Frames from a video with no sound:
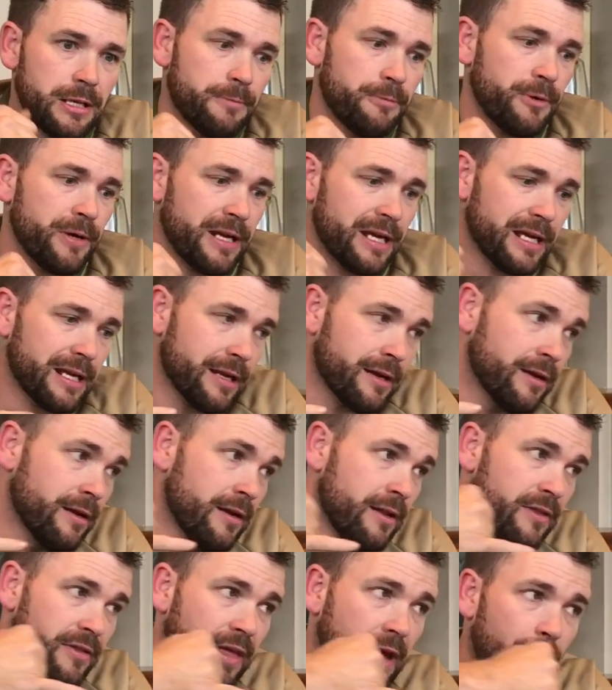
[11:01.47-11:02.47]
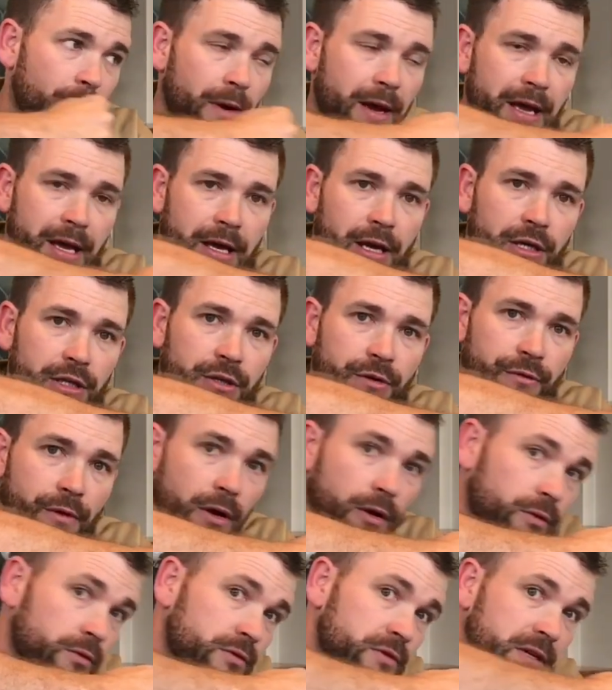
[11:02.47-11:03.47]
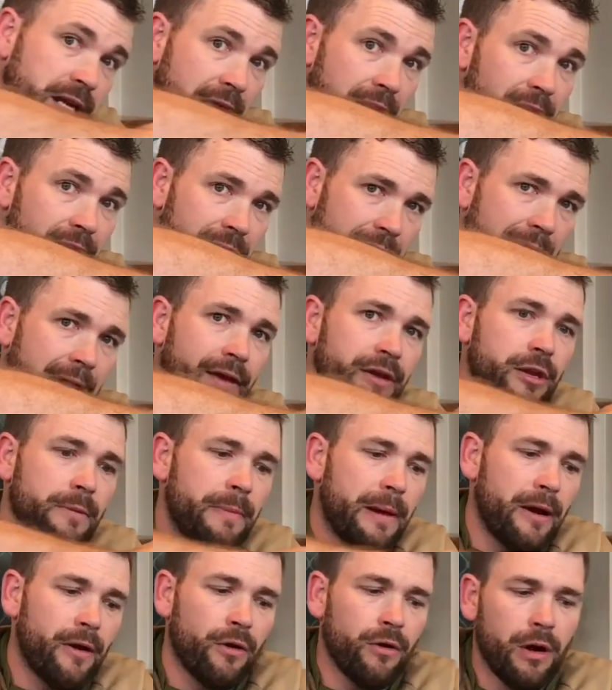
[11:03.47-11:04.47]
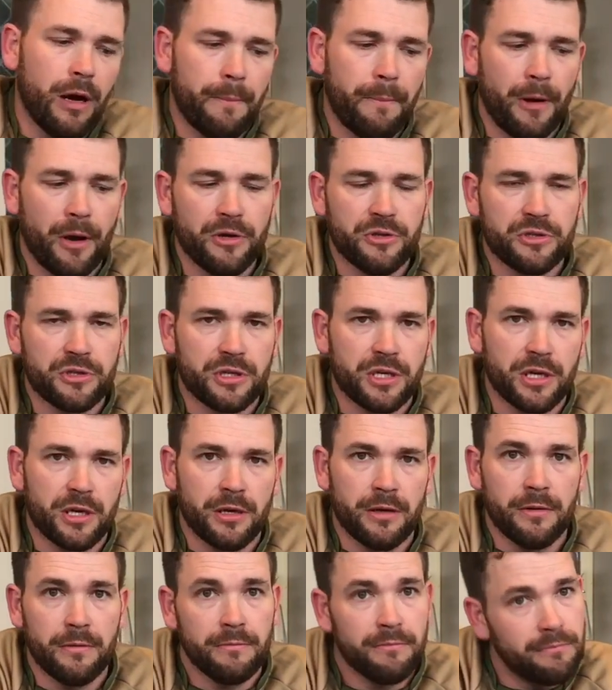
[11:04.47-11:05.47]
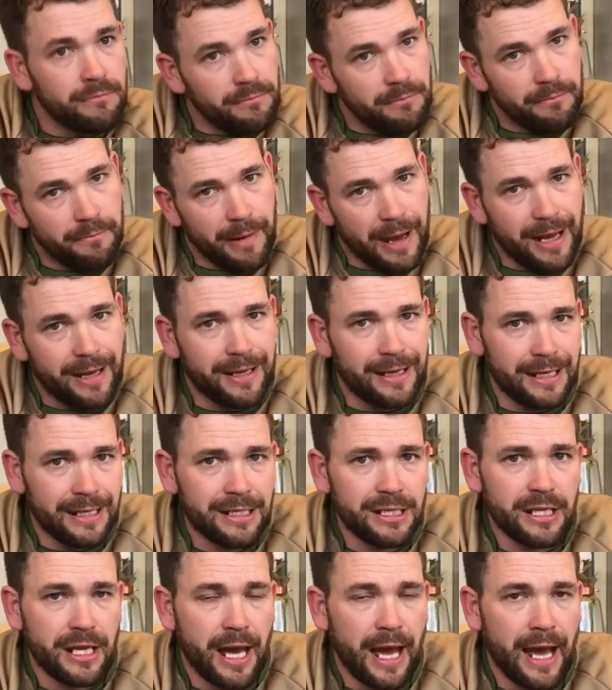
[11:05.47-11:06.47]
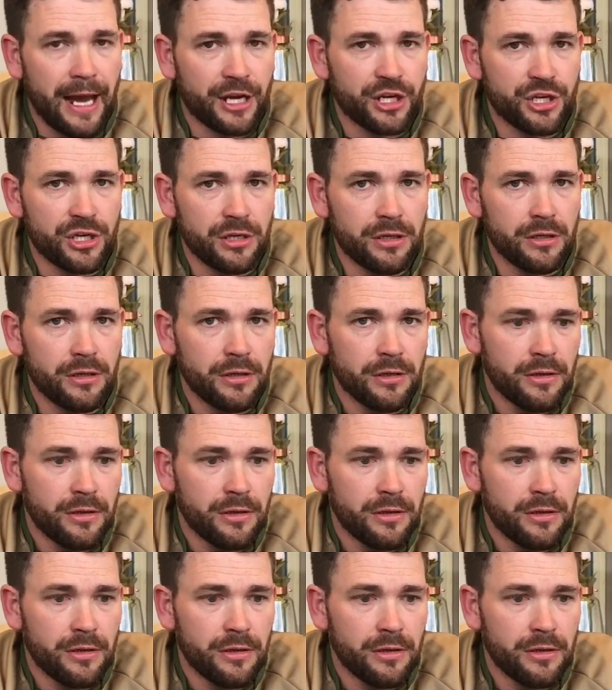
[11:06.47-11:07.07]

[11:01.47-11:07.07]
you're putting in it, that way are going to roll down and out your barrel, opposed to back into your action